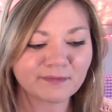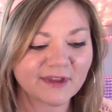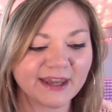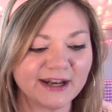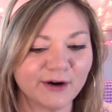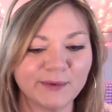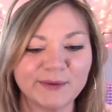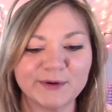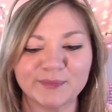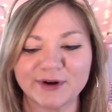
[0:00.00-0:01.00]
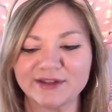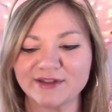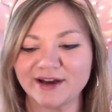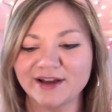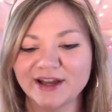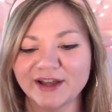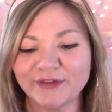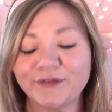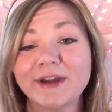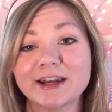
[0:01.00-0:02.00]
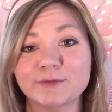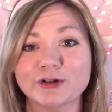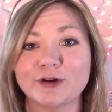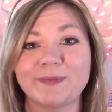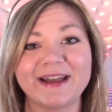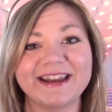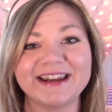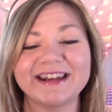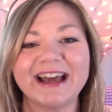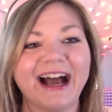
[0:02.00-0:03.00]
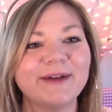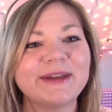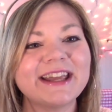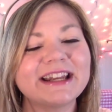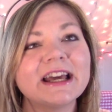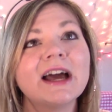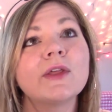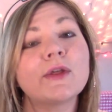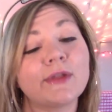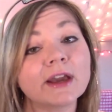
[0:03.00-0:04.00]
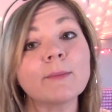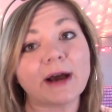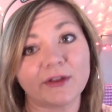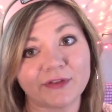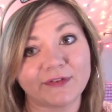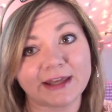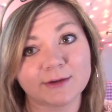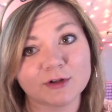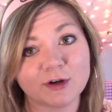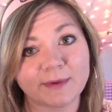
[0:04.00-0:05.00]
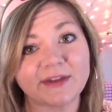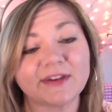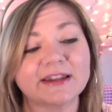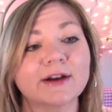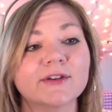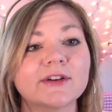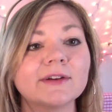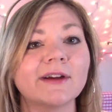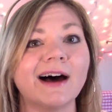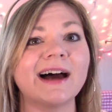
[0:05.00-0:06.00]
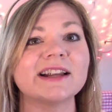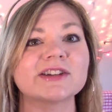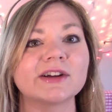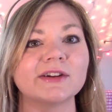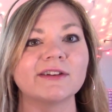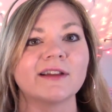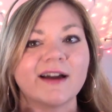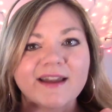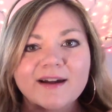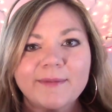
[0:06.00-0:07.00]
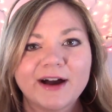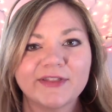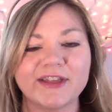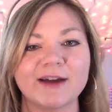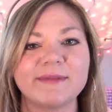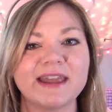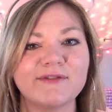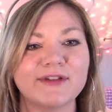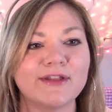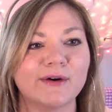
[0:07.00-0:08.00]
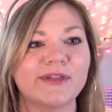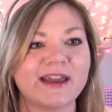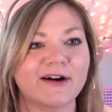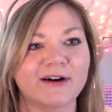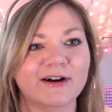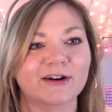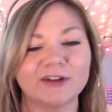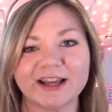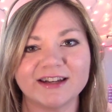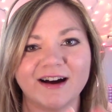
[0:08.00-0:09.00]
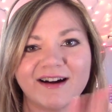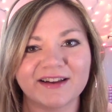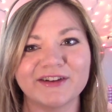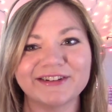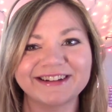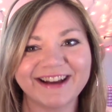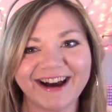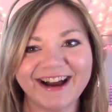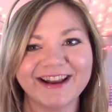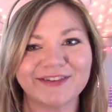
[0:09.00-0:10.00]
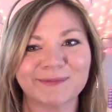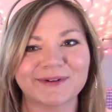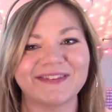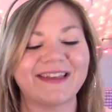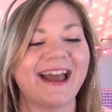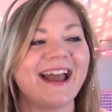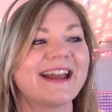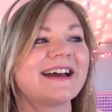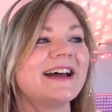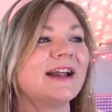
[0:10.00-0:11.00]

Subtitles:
you know, we would bring the Phantom Troupe in. And I mean, the thing about the Phantom Troupe is that there's a lot to like about them, even though they are like not good guys per se.